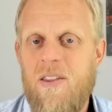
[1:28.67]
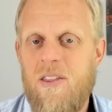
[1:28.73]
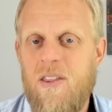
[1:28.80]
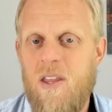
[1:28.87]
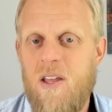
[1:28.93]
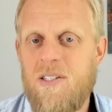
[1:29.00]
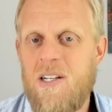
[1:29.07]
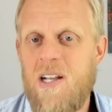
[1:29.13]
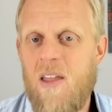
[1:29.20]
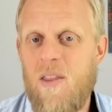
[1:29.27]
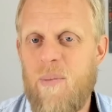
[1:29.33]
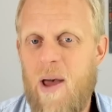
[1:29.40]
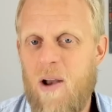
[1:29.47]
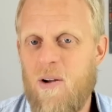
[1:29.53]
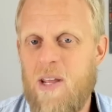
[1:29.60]
there's another
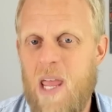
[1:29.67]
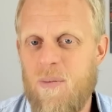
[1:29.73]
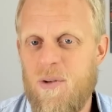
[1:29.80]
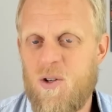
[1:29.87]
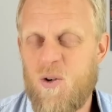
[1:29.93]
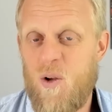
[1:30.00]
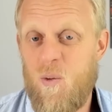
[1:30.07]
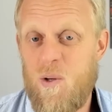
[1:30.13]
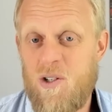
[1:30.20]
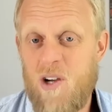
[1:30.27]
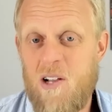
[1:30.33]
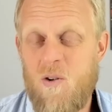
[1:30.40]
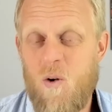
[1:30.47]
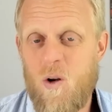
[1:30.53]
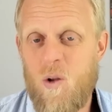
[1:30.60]
battery chemistry which I
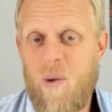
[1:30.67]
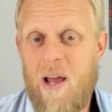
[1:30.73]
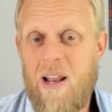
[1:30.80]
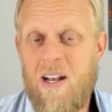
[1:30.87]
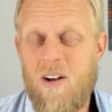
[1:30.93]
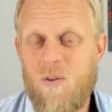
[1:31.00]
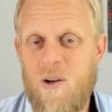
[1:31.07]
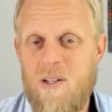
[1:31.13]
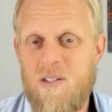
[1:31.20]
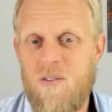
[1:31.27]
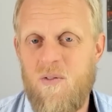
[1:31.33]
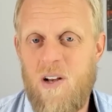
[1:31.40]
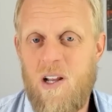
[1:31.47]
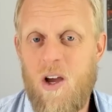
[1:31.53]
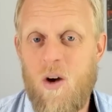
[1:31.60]
talked about in a
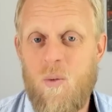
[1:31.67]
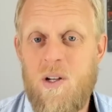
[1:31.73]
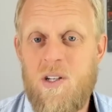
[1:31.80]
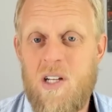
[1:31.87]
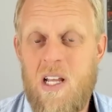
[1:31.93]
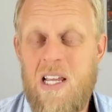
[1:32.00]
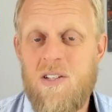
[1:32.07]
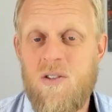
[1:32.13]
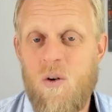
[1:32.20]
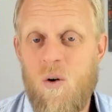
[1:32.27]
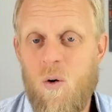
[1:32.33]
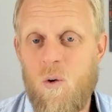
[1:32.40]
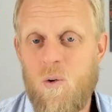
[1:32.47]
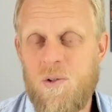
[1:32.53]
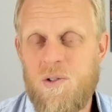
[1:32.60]
recent video, which is
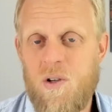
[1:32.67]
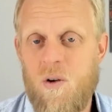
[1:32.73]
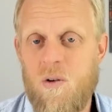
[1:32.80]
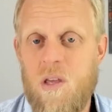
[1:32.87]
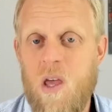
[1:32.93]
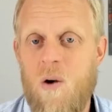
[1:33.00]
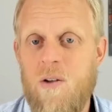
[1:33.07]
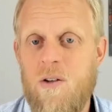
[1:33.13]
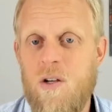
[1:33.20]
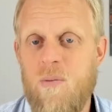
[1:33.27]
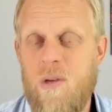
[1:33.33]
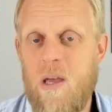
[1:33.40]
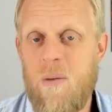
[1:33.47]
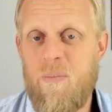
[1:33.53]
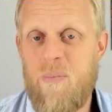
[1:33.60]
also going to
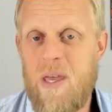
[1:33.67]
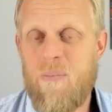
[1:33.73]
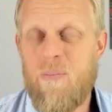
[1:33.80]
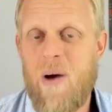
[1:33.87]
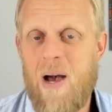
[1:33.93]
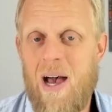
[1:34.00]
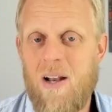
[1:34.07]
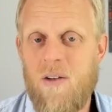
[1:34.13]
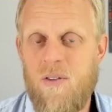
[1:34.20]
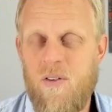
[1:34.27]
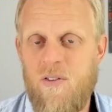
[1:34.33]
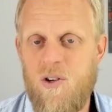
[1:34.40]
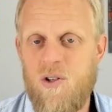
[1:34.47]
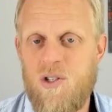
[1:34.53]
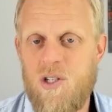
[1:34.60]
be a big part of the
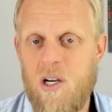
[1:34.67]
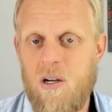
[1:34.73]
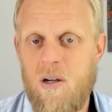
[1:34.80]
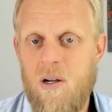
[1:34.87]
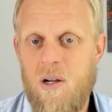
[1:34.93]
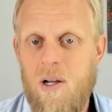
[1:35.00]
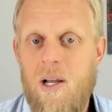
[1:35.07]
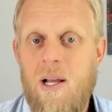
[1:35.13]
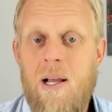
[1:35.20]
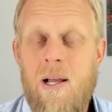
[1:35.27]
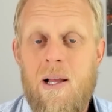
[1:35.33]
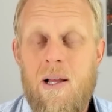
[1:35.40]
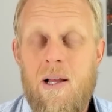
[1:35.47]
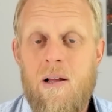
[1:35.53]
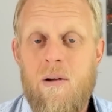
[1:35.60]
future.
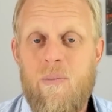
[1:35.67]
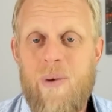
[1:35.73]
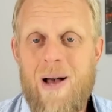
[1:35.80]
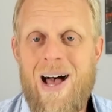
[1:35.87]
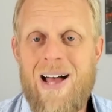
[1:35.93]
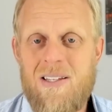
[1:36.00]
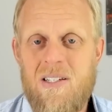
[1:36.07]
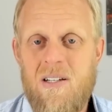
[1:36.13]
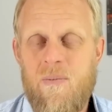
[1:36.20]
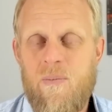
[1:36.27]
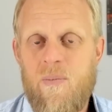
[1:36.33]
But